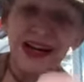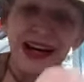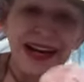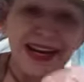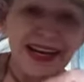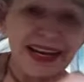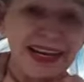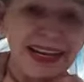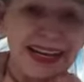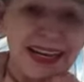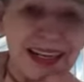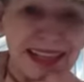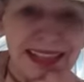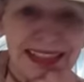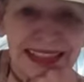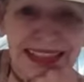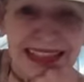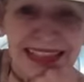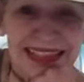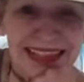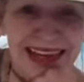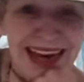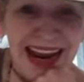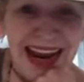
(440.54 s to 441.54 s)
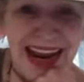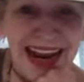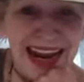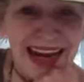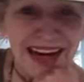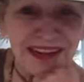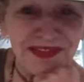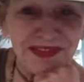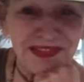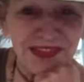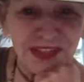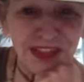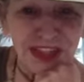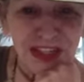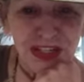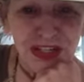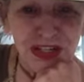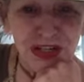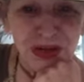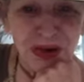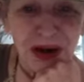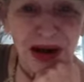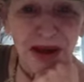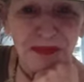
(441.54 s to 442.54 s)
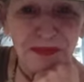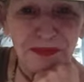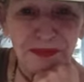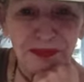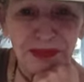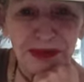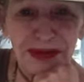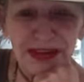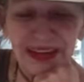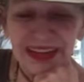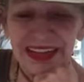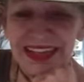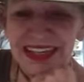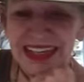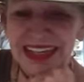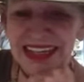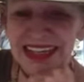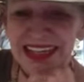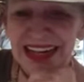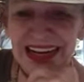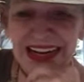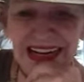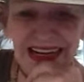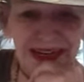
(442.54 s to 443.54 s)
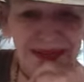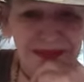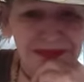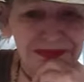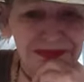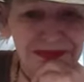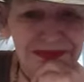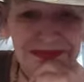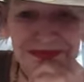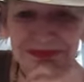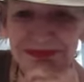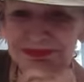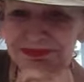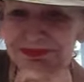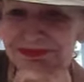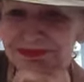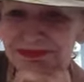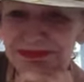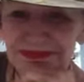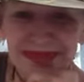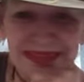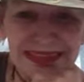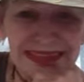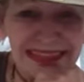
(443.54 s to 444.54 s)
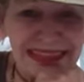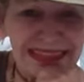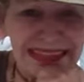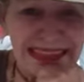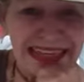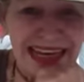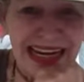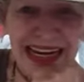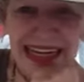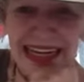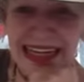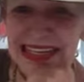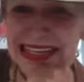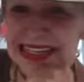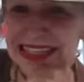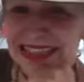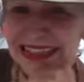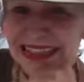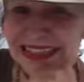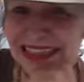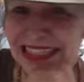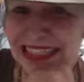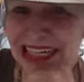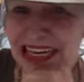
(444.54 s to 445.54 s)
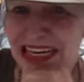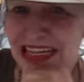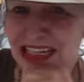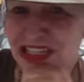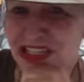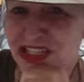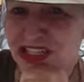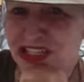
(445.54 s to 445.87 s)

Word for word: I get today for Trump. Um, yeah, it's